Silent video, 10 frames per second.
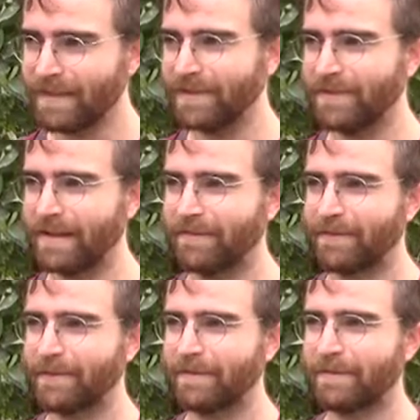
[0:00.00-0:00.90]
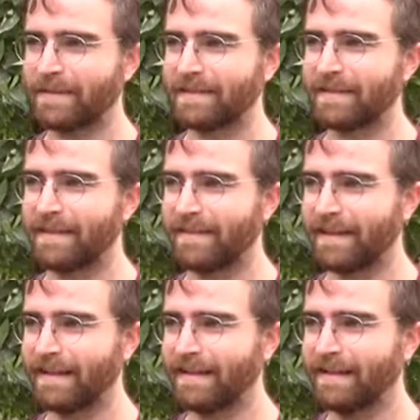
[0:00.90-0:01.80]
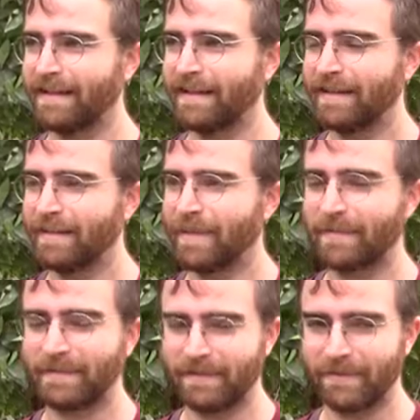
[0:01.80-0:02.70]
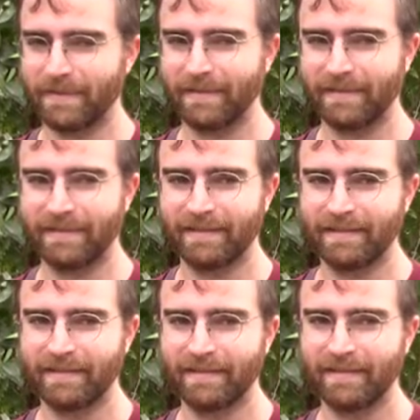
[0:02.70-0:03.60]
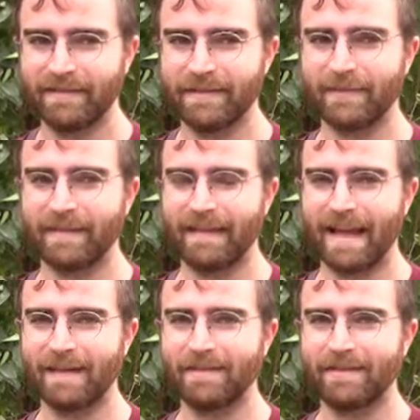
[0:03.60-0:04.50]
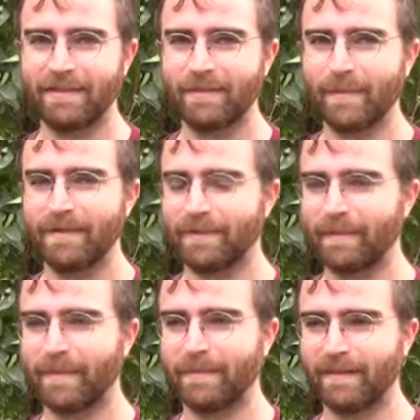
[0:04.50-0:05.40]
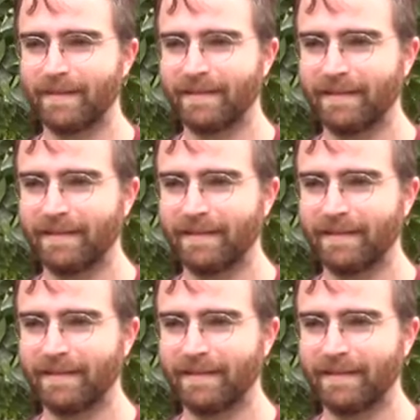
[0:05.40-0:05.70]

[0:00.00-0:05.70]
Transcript: Newton ever would have considered that perhaps he was doing that to be remembered.